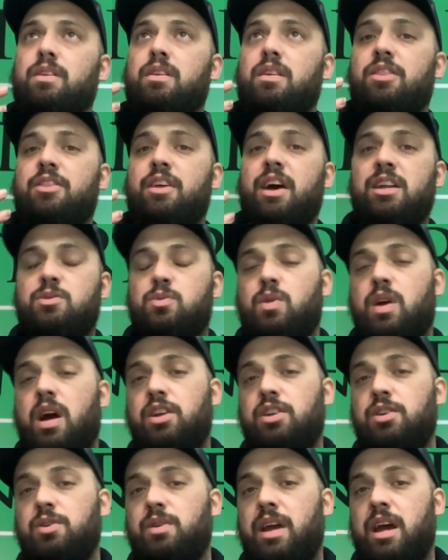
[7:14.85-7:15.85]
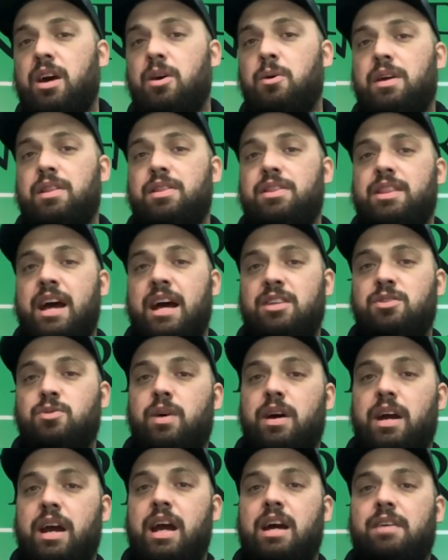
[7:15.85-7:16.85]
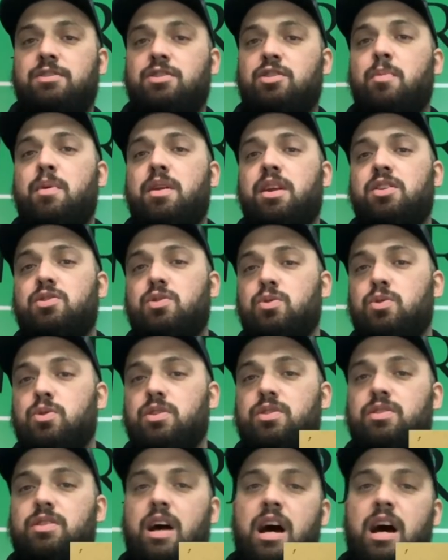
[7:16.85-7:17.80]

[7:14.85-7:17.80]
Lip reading: that's what I do now, and that's why I have so many tools.